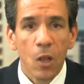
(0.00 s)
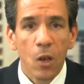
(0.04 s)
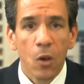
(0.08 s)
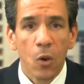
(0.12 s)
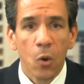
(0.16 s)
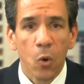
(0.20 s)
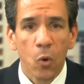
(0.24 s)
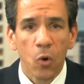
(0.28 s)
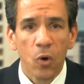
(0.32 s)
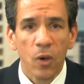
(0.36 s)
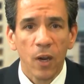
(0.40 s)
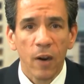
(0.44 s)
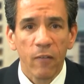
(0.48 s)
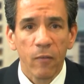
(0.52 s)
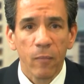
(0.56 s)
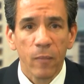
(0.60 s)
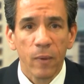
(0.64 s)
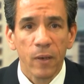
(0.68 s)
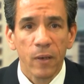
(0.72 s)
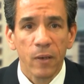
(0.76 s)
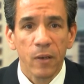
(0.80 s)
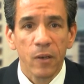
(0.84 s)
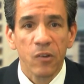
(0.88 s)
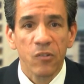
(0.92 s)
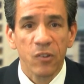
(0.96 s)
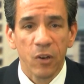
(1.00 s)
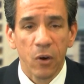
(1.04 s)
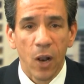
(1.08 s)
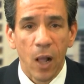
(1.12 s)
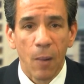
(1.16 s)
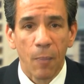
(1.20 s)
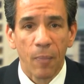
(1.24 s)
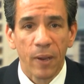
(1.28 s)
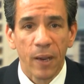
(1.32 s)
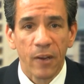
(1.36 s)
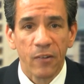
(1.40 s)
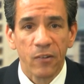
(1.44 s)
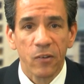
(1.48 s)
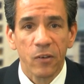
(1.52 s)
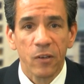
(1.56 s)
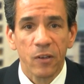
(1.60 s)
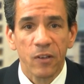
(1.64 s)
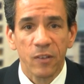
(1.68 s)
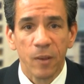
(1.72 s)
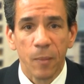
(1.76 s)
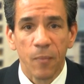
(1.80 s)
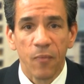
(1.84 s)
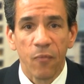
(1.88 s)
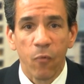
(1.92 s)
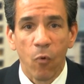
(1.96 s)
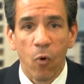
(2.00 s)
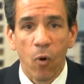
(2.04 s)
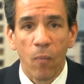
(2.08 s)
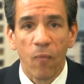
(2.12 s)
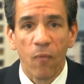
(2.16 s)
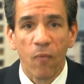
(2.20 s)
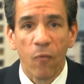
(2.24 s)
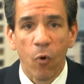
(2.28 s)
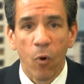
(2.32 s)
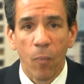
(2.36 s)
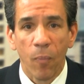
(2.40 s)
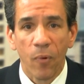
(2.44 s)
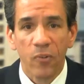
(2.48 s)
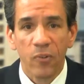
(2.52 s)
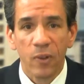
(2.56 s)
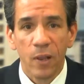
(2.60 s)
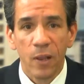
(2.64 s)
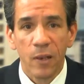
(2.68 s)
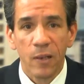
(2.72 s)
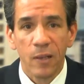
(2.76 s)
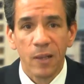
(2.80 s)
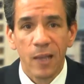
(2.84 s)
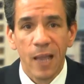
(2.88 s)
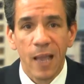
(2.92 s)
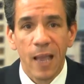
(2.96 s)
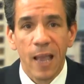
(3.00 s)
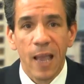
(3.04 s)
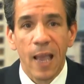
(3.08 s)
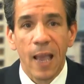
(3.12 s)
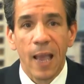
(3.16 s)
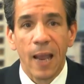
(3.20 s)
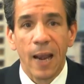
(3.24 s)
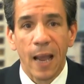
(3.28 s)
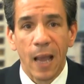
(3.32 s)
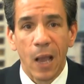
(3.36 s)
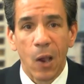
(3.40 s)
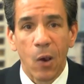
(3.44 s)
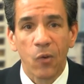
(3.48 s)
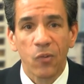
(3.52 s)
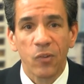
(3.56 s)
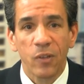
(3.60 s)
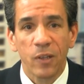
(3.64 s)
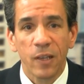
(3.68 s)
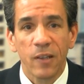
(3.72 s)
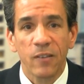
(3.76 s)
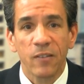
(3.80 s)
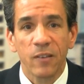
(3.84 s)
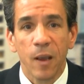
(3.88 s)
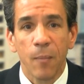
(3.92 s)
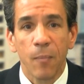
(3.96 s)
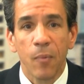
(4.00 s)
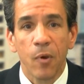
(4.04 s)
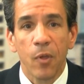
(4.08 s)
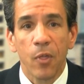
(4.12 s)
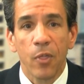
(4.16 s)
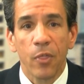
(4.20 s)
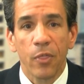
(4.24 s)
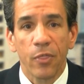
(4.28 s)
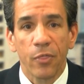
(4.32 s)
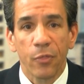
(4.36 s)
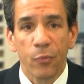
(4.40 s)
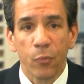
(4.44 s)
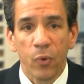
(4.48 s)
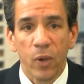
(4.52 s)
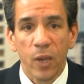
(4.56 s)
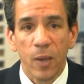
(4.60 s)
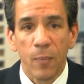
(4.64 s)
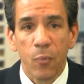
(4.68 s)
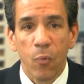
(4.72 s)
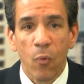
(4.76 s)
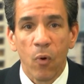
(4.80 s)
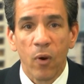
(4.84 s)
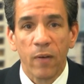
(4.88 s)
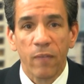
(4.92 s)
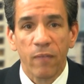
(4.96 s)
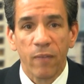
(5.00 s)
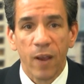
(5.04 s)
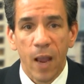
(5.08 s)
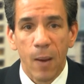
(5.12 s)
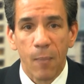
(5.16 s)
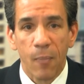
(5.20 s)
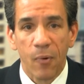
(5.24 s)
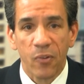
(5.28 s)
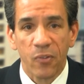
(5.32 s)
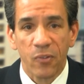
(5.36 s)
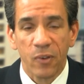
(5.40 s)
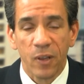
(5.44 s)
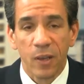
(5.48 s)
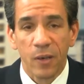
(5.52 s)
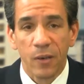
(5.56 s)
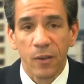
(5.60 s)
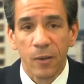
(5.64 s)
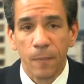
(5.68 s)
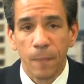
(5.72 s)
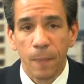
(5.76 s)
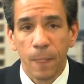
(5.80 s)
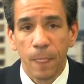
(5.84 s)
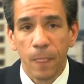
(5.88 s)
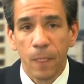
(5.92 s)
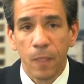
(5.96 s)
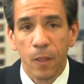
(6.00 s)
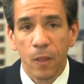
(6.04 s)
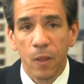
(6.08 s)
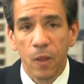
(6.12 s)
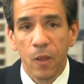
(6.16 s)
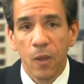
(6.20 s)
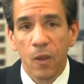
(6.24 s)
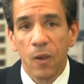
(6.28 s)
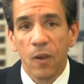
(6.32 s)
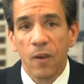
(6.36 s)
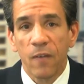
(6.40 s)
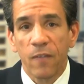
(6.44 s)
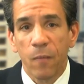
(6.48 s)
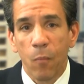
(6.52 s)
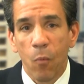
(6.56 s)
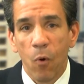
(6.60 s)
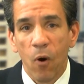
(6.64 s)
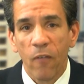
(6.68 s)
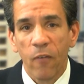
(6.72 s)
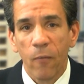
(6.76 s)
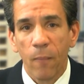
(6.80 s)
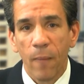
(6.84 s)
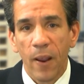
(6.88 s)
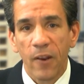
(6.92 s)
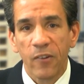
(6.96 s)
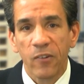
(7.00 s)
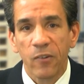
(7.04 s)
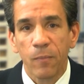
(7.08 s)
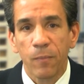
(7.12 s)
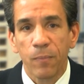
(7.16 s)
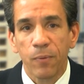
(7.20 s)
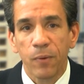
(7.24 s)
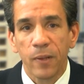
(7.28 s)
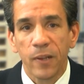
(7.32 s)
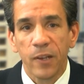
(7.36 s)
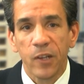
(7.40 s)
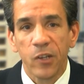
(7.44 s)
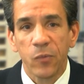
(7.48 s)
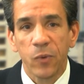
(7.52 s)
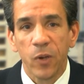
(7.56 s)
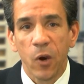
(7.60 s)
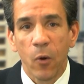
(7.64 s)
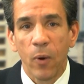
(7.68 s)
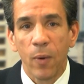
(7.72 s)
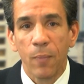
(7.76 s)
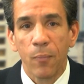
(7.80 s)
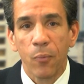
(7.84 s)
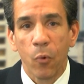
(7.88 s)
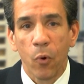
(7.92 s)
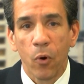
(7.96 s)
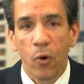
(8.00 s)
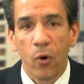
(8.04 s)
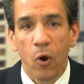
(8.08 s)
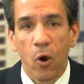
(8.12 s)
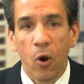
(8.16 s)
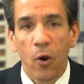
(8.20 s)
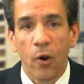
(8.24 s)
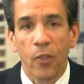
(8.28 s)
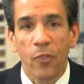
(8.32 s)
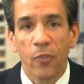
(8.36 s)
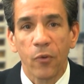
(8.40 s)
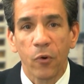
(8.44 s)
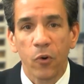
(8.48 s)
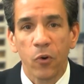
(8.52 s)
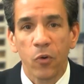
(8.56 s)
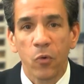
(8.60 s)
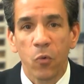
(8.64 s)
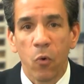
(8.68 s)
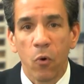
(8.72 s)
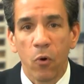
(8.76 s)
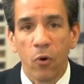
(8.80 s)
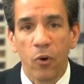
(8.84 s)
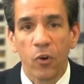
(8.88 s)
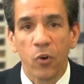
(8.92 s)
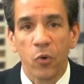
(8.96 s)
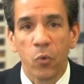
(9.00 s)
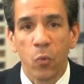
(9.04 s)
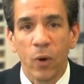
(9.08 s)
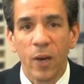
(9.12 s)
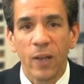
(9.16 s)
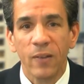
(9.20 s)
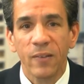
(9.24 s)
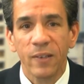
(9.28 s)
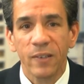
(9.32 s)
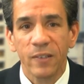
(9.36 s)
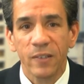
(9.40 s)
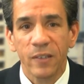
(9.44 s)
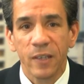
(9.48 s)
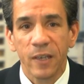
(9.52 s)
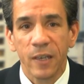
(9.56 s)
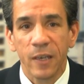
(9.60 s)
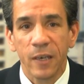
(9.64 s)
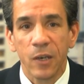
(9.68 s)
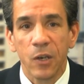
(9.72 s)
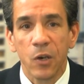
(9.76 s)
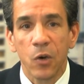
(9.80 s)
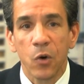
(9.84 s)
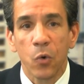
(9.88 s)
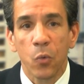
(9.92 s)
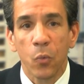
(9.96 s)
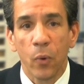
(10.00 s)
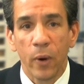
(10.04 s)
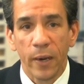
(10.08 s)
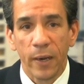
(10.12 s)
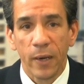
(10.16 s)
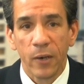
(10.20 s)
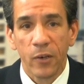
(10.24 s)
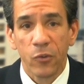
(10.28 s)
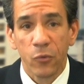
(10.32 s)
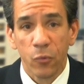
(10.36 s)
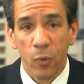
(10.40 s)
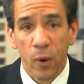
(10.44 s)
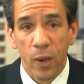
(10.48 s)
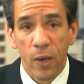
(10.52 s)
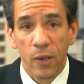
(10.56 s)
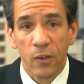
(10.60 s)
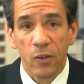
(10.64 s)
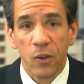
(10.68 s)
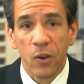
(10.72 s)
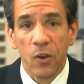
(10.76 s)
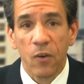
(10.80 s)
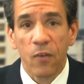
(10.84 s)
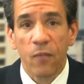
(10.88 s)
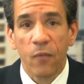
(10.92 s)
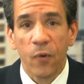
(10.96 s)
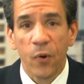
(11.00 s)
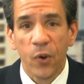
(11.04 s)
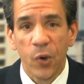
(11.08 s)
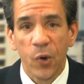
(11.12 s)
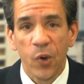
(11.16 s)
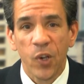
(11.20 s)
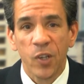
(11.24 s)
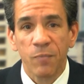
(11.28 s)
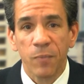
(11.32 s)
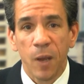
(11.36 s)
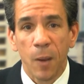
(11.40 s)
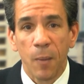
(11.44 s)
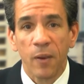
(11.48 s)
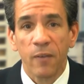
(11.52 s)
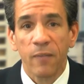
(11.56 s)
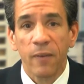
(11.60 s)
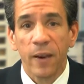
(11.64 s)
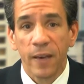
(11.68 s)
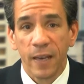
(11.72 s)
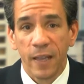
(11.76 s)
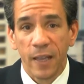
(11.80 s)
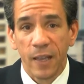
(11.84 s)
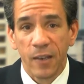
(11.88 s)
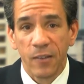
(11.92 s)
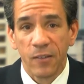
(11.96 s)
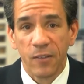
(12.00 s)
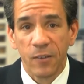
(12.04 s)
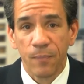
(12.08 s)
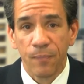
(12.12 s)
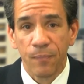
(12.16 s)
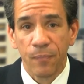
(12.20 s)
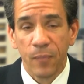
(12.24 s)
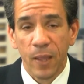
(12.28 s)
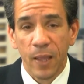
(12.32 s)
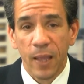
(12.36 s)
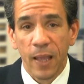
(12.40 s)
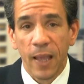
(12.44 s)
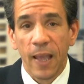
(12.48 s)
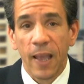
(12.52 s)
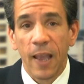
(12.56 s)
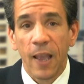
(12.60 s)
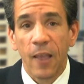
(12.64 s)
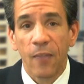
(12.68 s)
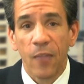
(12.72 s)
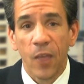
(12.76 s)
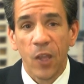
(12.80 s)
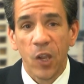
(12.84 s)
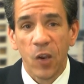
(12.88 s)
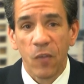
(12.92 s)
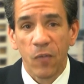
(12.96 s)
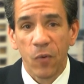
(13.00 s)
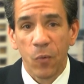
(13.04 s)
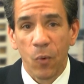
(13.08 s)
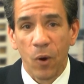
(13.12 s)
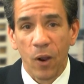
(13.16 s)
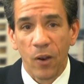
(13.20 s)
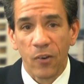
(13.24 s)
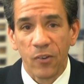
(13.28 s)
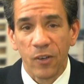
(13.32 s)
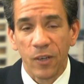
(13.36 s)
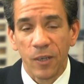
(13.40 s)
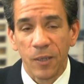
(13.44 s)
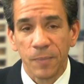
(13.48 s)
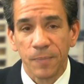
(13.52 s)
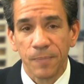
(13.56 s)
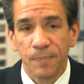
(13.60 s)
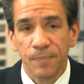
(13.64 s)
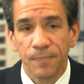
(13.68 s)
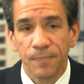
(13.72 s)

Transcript: Local government general obligation is up 4%, and housing is up 3.5%. For more information, please read our report on third quarter 2016 rating trends for U.S. public finance, and thank you for watching.